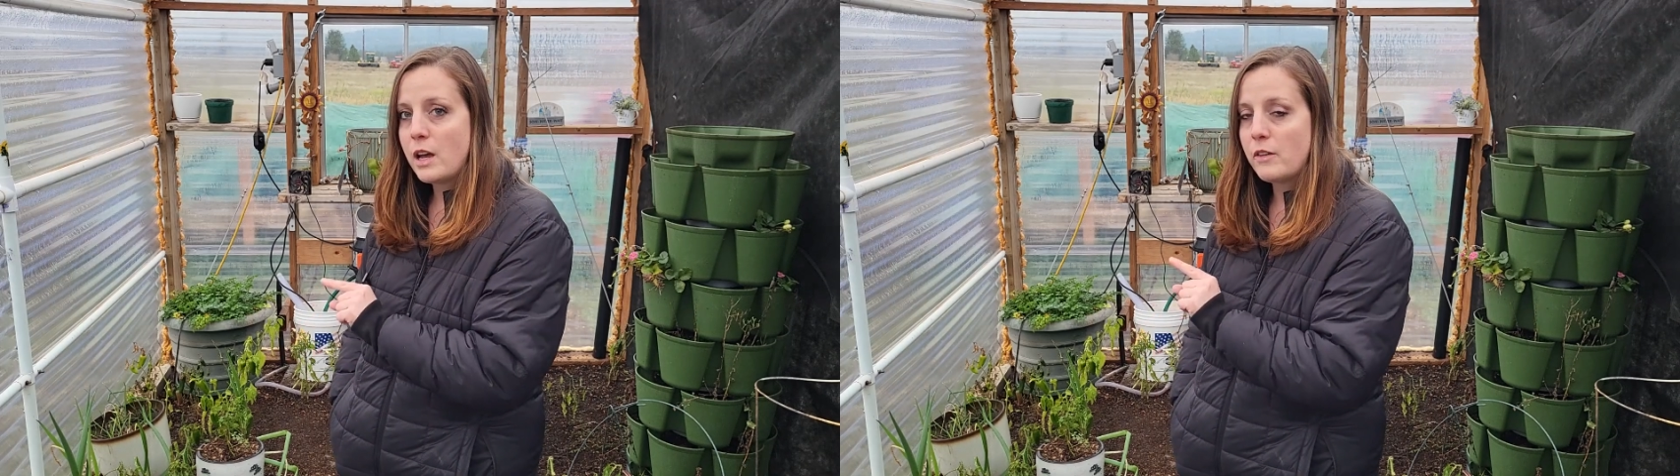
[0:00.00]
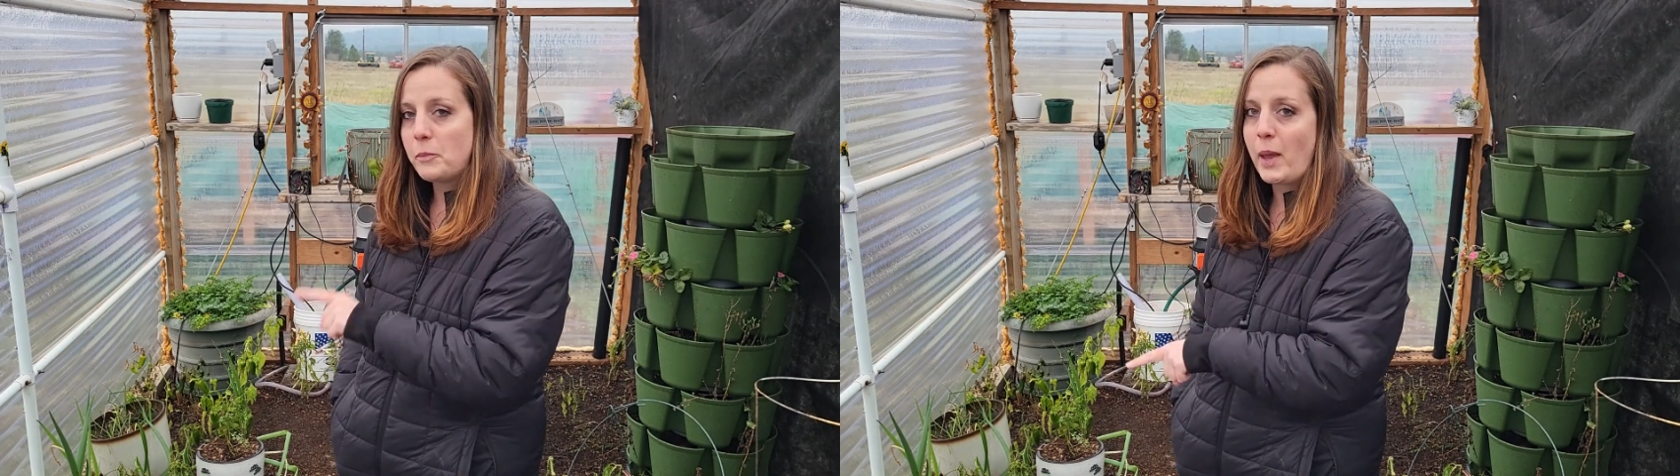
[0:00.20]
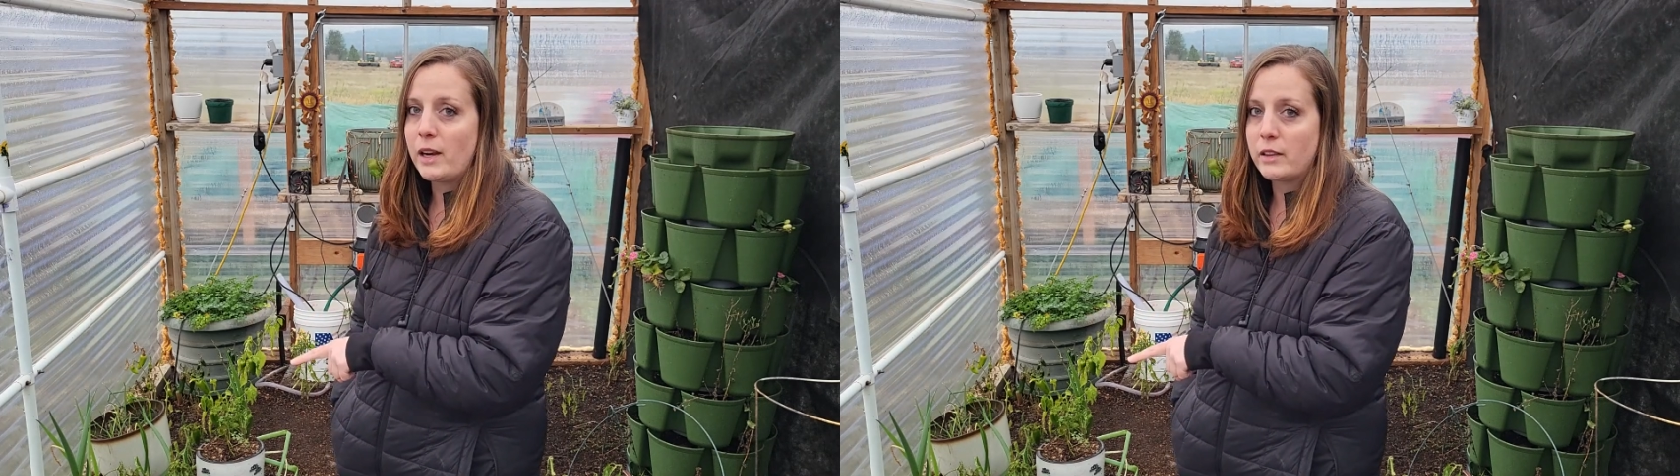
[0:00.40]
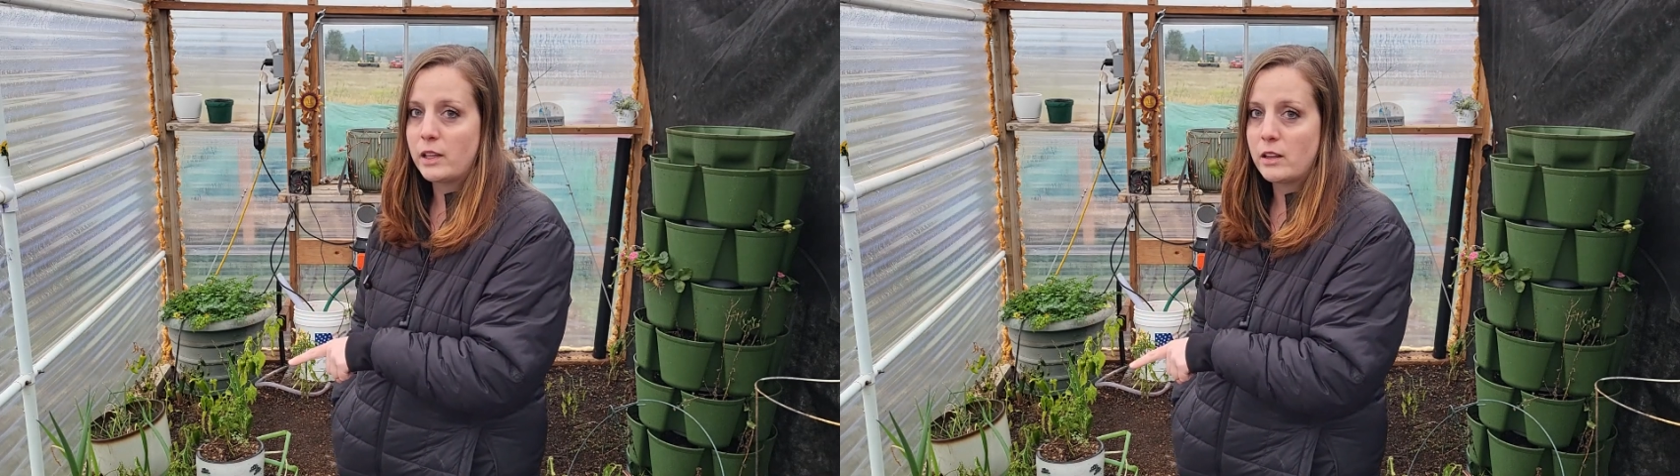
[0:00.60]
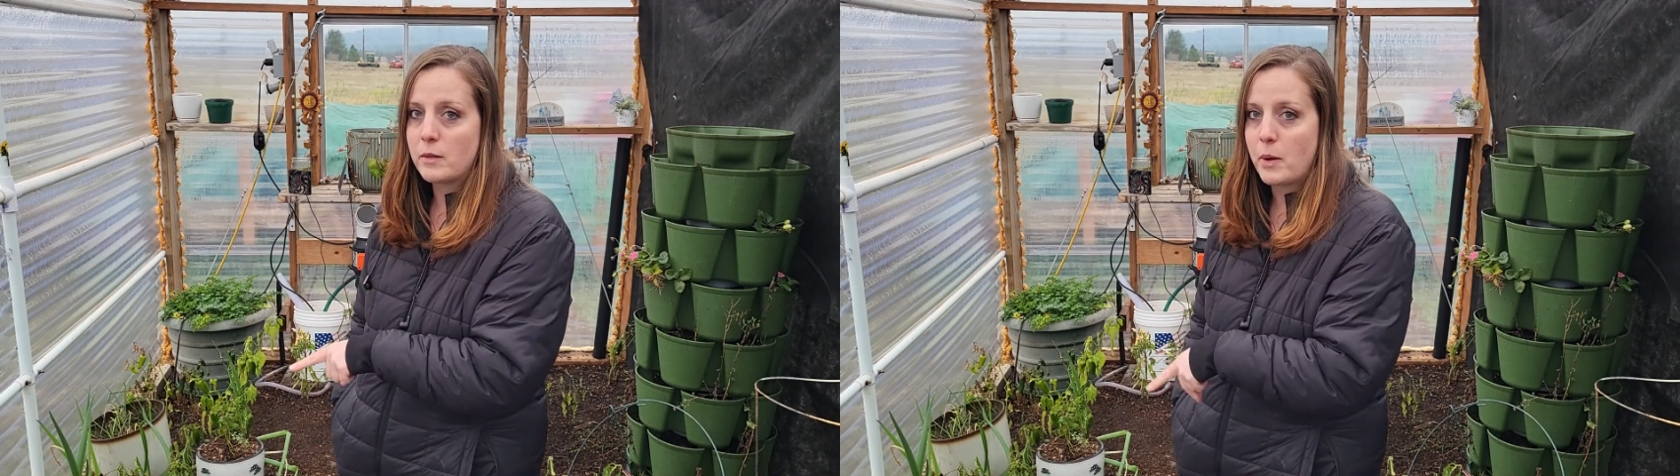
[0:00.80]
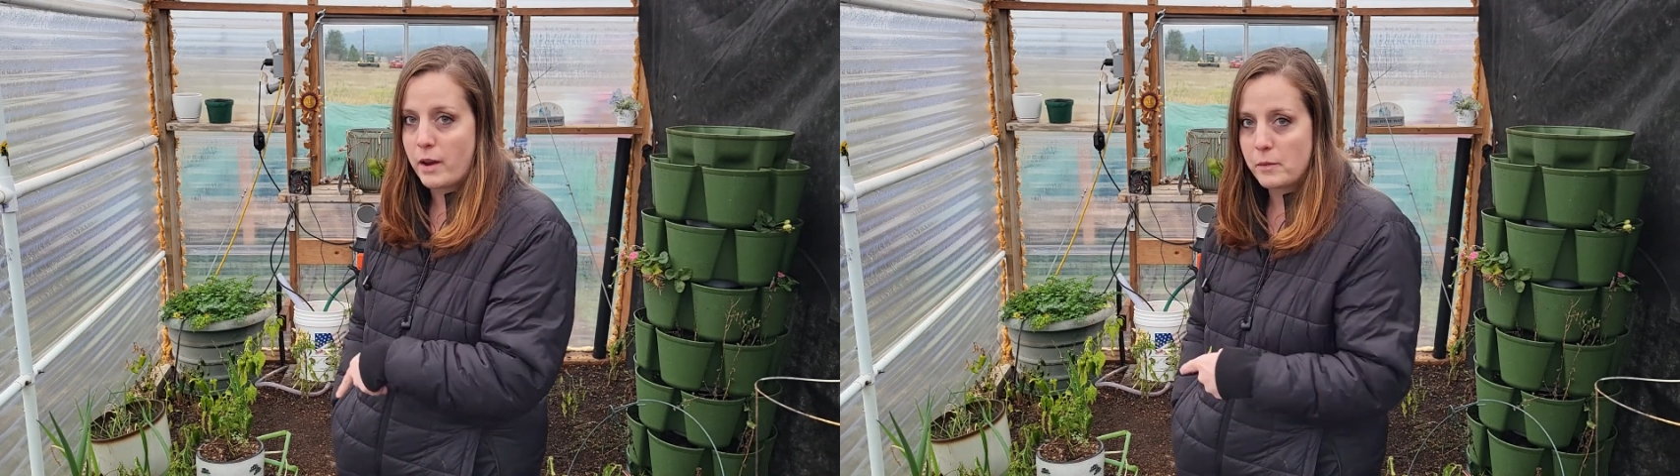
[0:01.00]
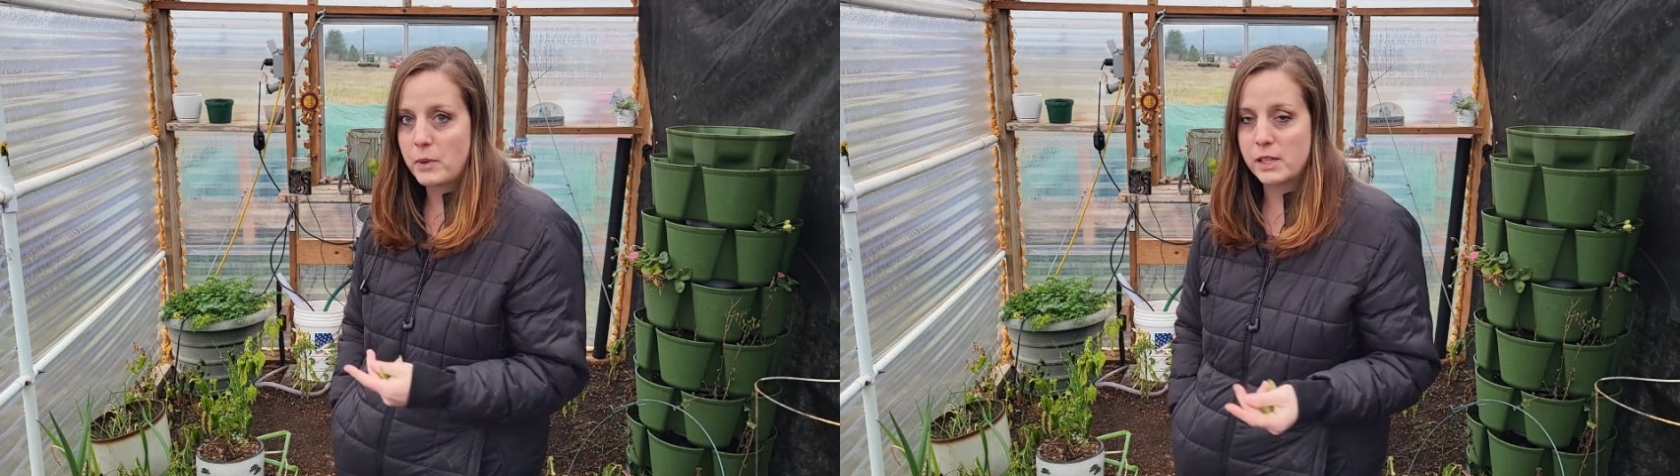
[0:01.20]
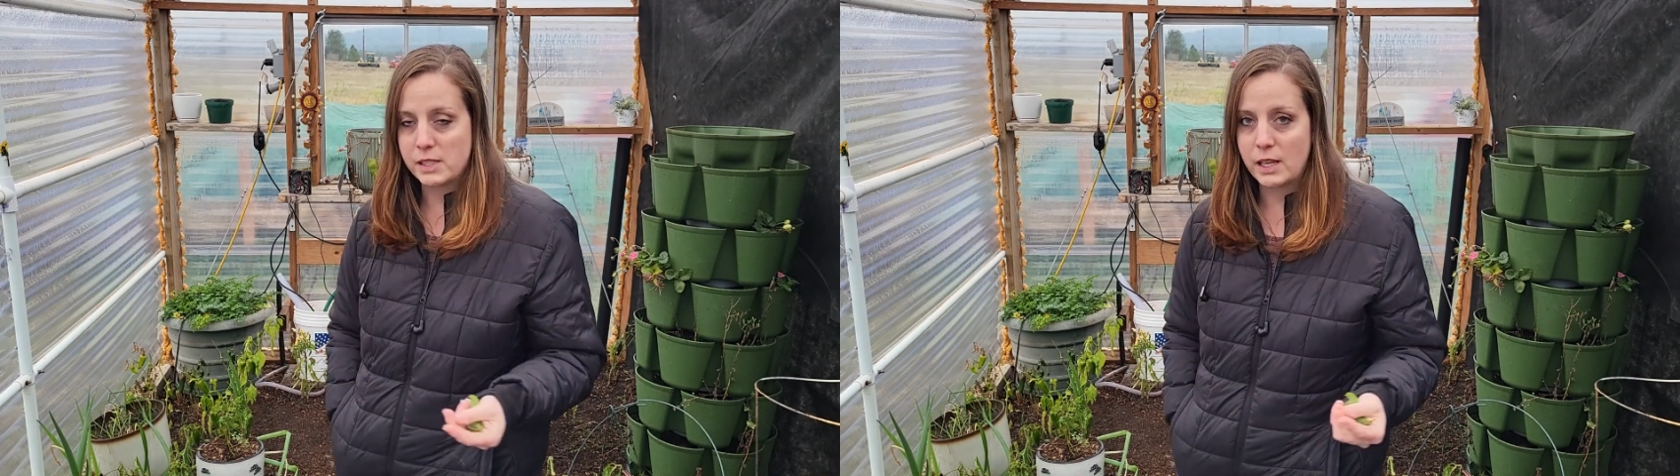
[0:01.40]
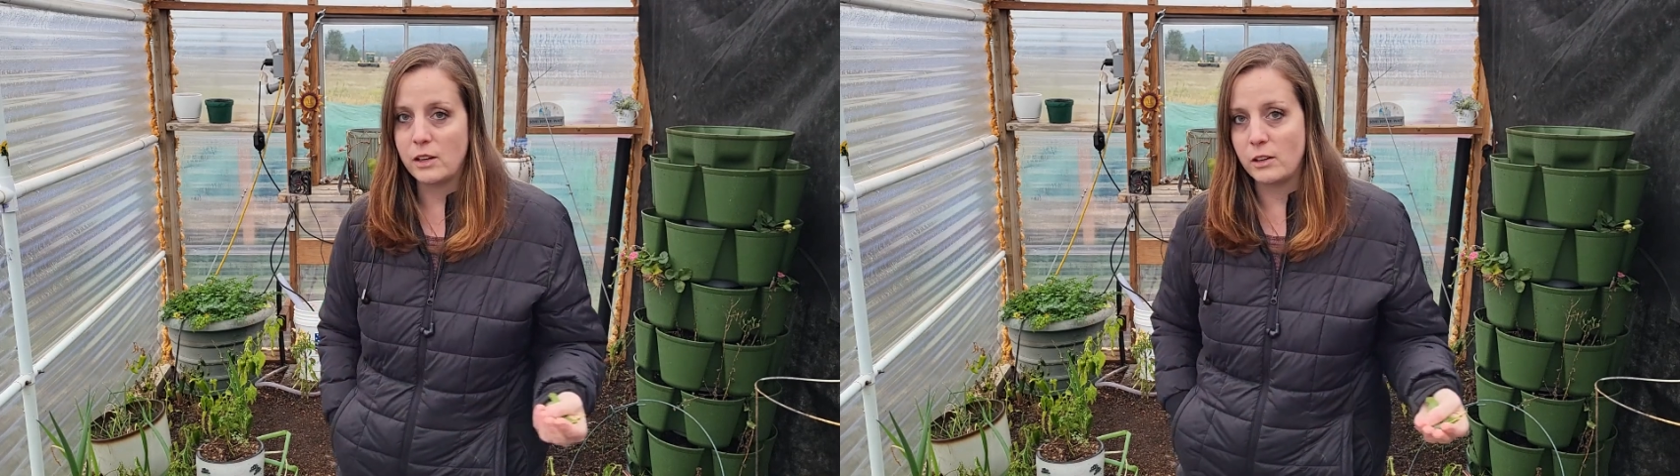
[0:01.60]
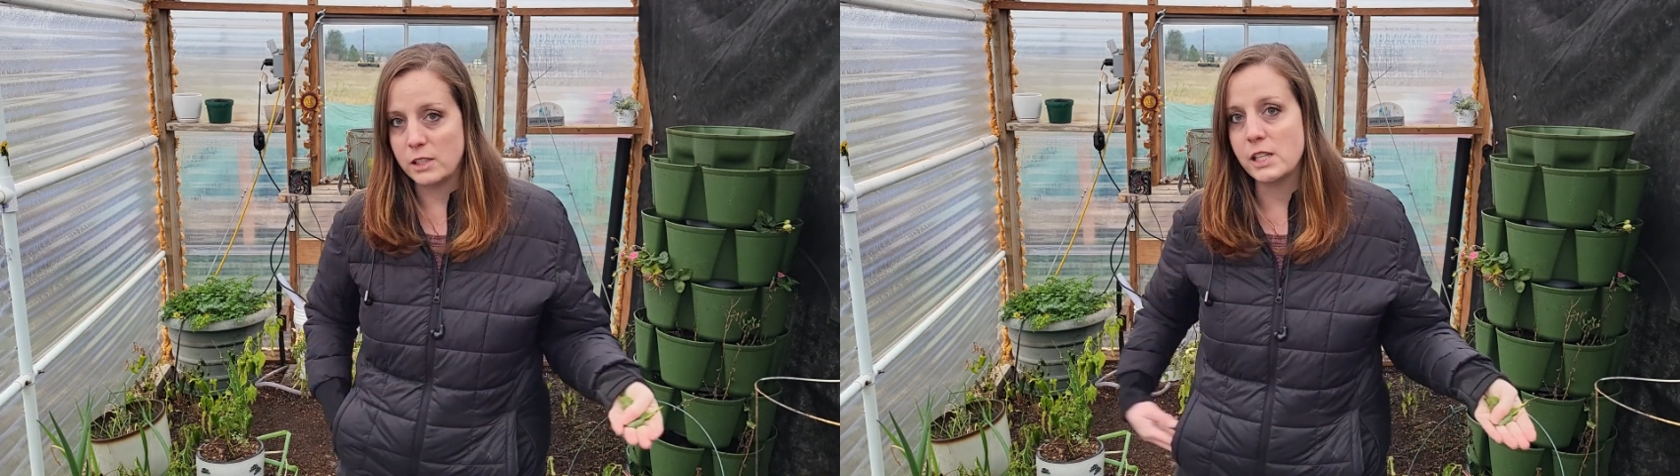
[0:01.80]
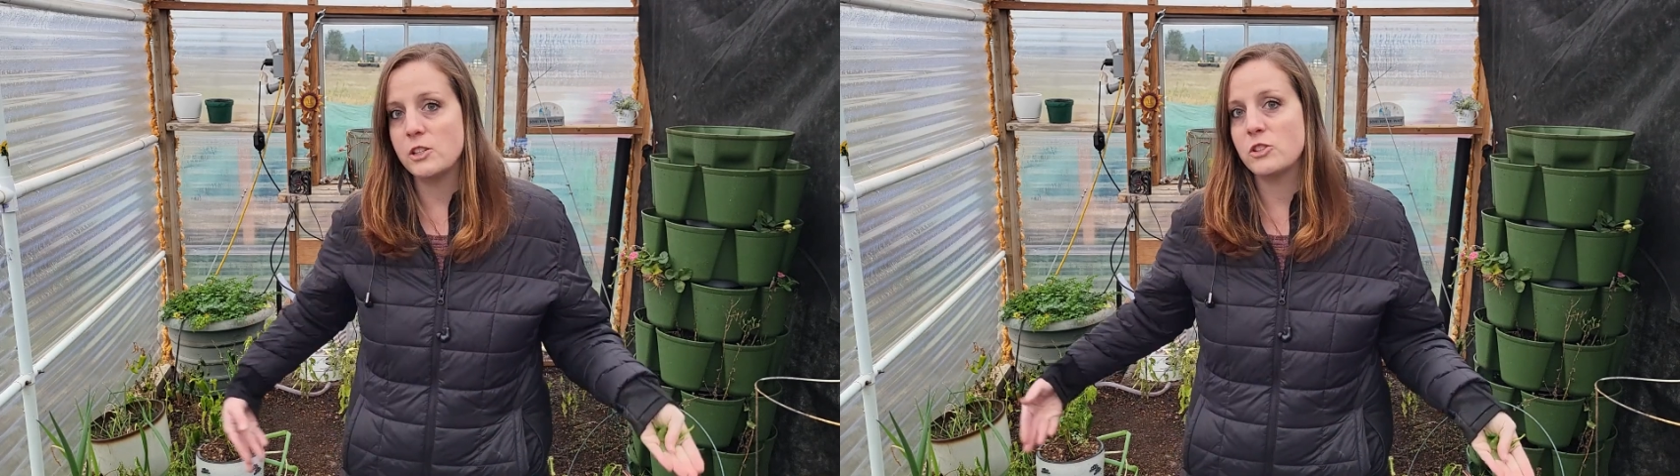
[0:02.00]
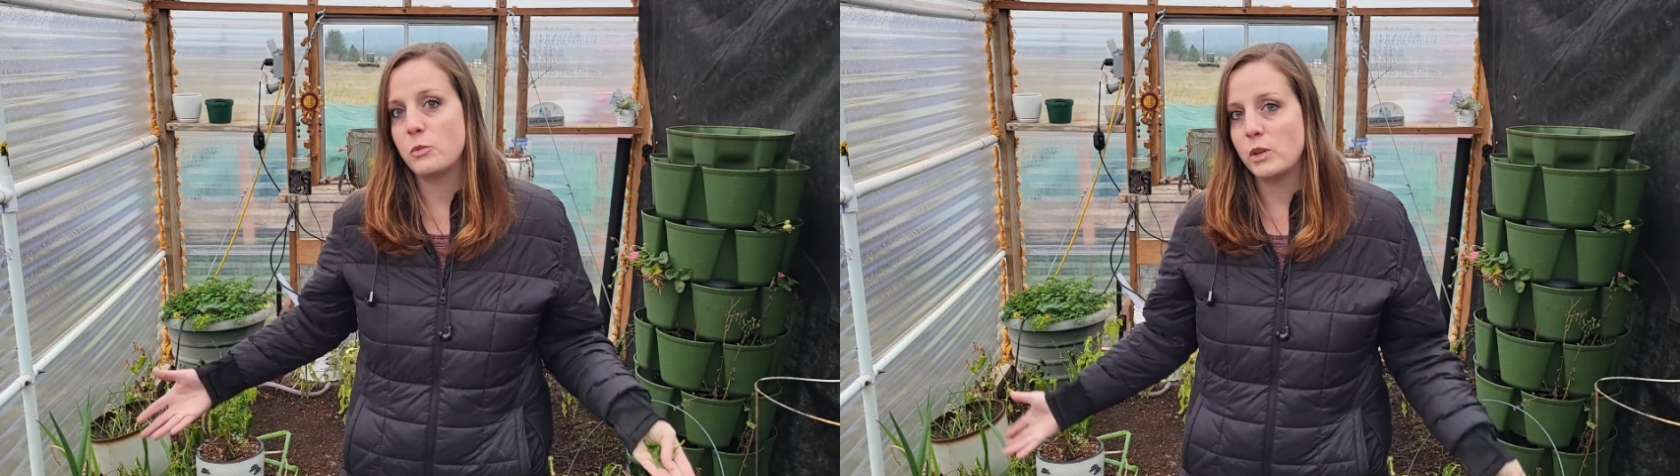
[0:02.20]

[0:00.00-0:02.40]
of paneling on the bottom because again our intention